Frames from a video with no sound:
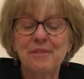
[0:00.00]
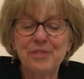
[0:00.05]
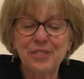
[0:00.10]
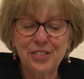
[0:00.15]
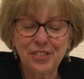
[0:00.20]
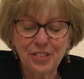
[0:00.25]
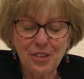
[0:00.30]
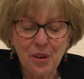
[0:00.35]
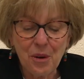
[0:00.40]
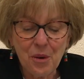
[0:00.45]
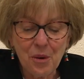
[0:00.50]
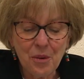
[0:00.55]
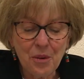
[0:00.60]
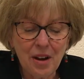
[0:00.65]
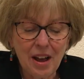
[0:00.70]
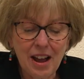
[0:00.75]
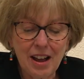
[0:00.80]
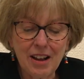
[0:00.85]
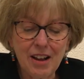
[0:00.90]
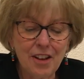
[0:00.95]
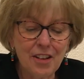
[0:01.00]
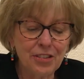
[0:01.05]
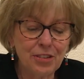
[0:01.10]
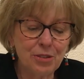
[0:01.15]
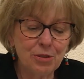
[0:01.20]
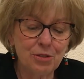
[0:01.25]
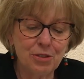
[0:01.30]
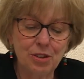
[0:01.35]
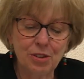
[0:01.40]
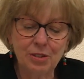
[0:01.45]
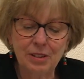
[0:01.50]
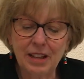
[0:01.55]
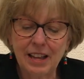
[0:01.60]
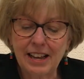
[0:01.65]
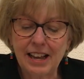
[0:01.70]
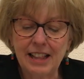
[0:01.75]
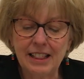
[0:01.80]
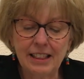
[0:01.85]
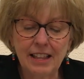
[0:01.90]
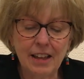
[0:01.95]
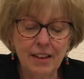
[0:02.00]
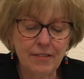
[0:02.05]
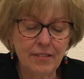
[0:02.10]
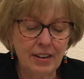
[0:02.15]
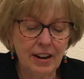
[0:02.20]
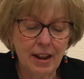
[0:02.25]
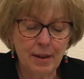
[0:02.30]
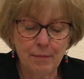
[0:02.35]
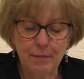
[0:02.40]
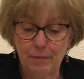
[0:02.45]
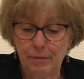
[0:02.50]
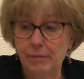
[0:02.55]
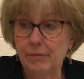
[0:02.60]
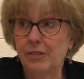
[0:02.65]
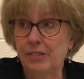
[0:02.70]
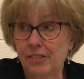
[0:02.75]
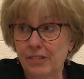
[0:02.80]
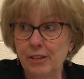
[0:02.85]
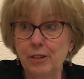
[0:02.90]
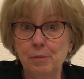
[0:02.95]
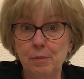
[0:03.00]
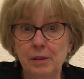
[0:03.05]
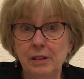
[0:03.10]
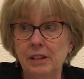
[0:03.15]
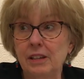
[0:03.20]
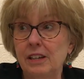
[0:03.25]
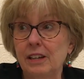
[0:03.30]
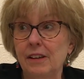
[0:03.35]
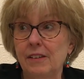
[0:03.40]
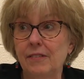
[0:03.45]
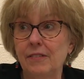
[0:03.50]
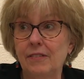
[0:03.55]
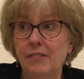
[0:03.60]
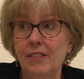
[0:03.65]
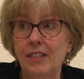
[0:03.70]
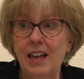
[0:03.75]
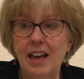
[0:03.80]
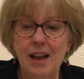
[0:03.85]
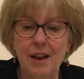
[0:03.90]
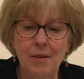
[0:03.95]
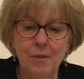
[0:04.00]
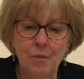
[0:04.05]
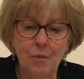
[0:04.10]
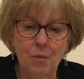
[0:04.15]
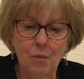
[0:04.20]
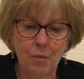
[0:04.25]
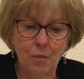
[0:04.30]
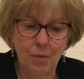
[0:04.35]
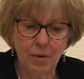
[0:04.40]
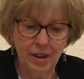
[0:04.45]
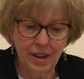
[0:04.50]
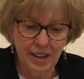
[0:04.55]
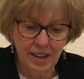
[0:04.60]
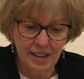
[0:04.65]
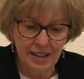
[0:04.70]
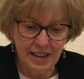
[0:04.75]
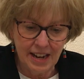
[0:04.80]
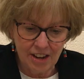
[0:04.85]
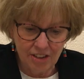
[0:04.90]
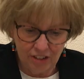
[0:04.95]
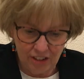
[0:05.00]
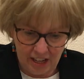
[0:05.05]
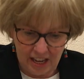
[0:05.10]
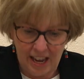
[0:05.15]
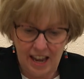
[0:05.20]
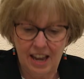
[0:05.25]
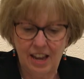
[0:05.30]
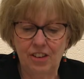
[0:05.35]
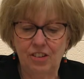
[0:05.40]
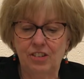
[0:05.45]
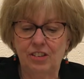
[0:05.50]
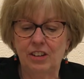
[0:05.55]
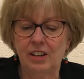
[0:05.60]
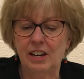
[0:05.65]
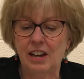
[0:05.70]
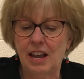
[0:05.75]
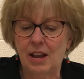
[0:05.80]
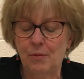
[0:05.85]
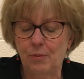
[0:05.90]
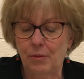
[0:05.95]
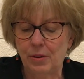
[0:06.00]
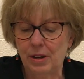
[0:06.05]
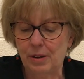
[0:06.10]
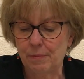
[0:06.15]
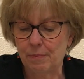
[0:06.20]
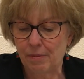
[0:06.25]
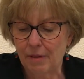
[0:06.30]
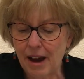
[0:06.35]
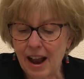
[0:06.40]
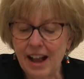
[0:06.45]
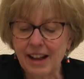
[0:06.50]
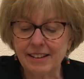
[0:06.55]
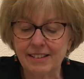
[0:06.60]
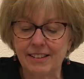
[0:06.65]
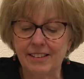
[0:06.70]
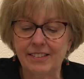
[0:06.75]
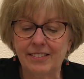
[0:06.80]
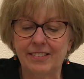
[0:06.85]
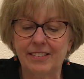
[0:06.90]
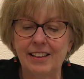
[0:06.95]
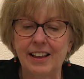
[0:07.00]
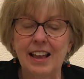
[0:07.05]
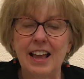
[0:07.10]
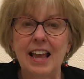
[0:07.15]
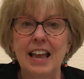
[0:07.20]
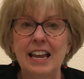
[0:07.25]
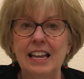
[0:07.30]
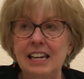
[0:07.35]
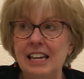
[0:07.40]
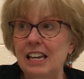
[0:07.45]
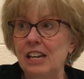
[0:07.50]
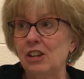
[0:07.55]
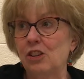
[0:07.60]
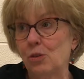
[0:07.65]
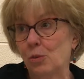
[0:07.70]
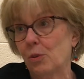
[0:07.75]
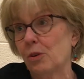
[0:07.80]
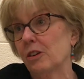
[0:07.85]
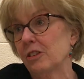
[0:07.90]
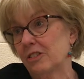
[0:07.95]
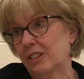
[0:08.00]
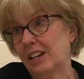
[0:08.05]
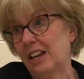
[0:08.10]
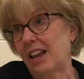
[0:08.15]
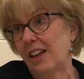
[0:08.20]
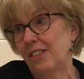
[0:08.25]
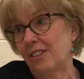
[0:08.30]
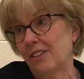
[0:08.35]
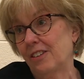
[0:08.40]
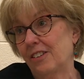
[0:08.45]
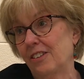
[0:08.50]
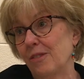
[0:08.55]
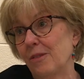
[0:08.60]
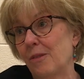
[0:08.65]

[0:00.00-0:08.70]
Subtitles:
So I also too, I love and I still believe that we in education and we in practice need to work together.